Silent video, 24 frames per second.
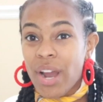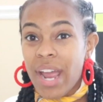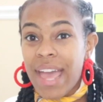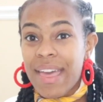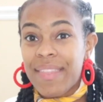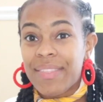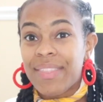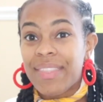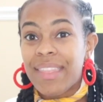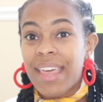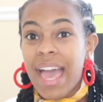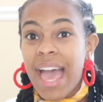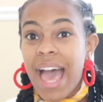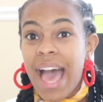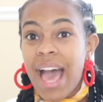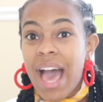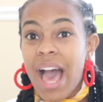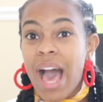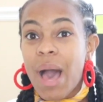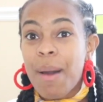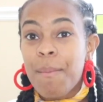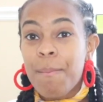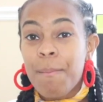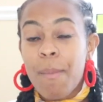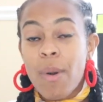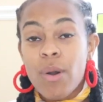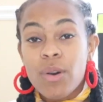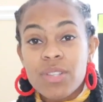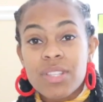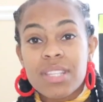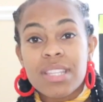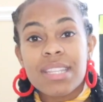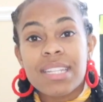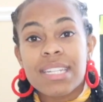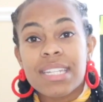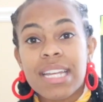And
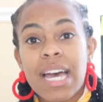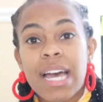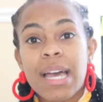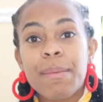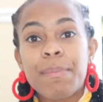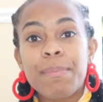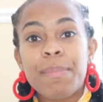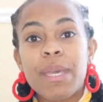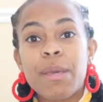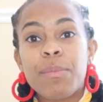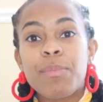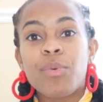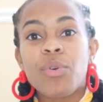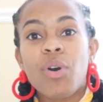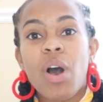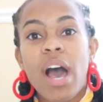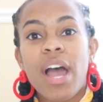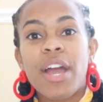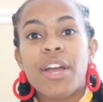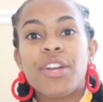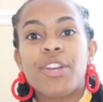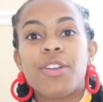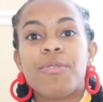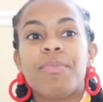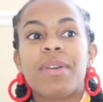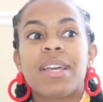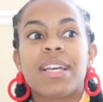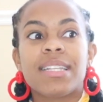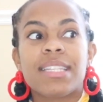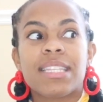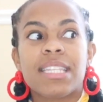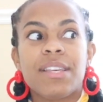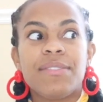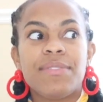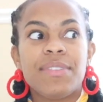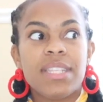most of the time people hire you
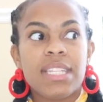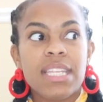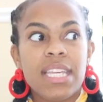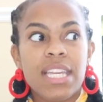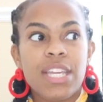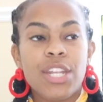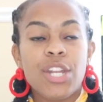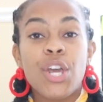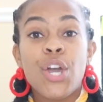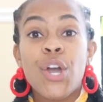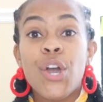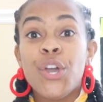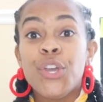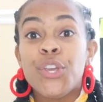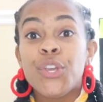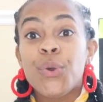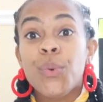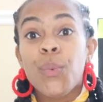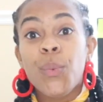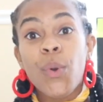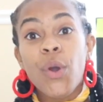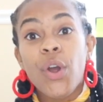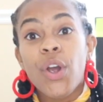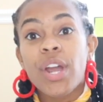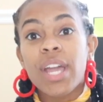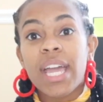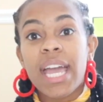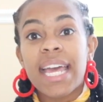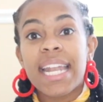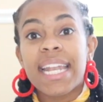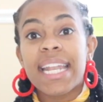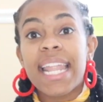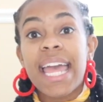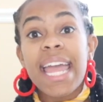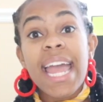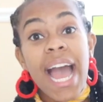because they've seen your work,
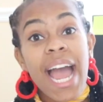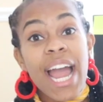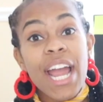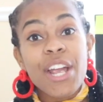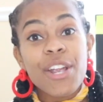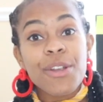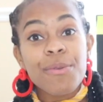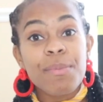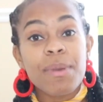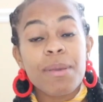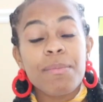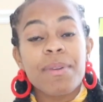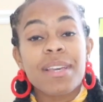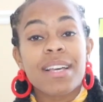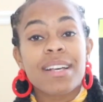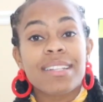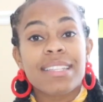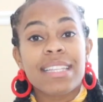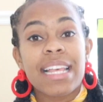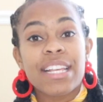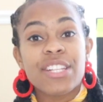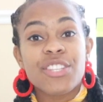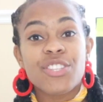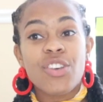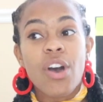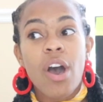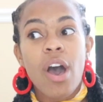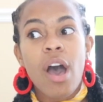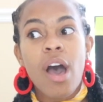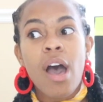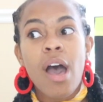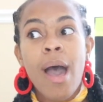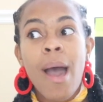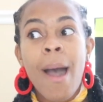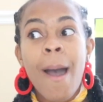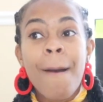and they hired me because they
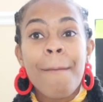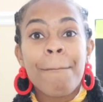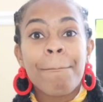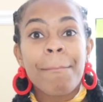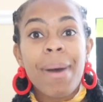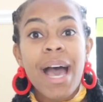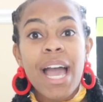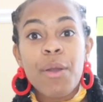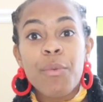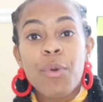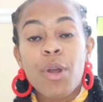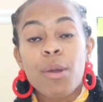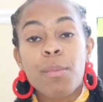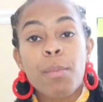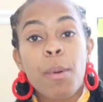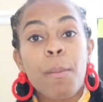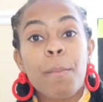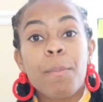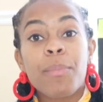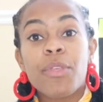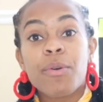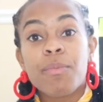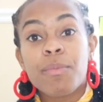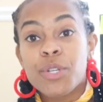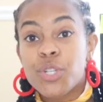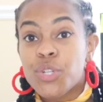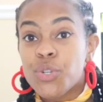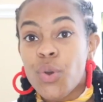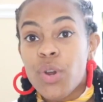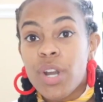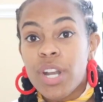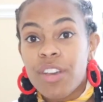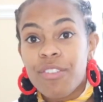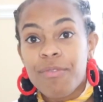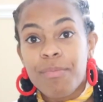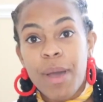saw my work, but the
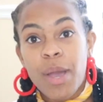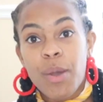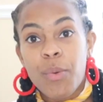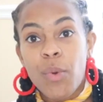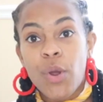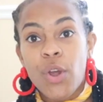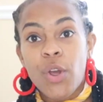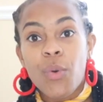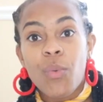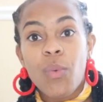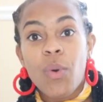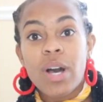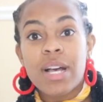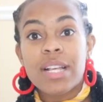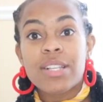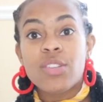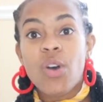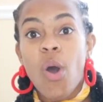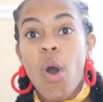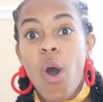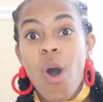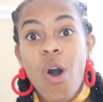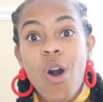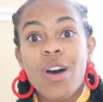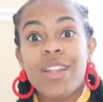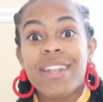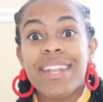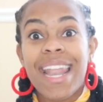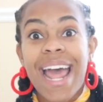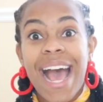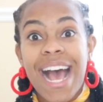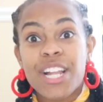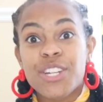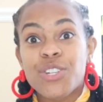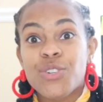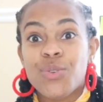majority of my work was all
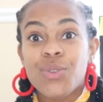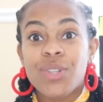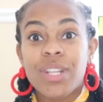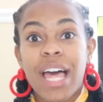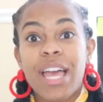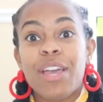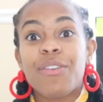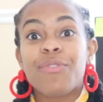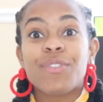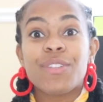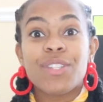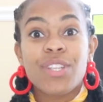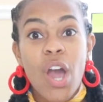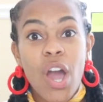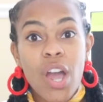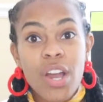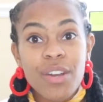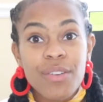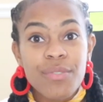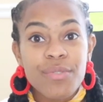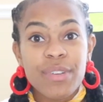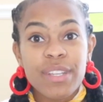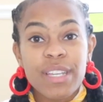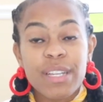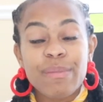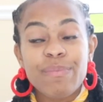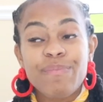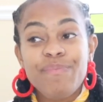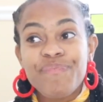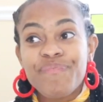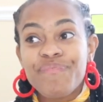natural light photography.